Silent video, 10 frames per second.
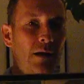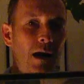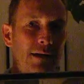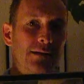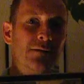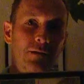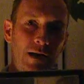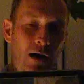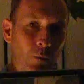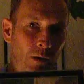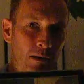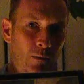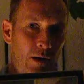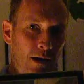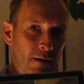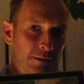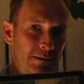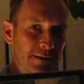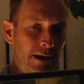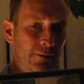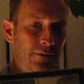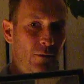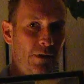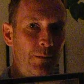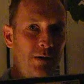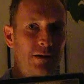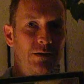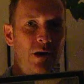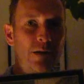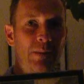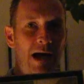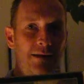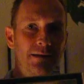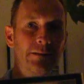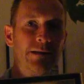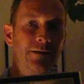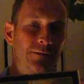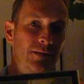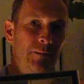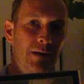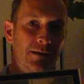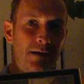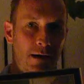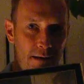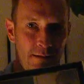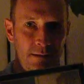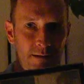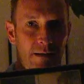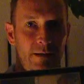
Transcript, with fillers: guys over there will quite often take phone numbers and try to pass them into females' cars to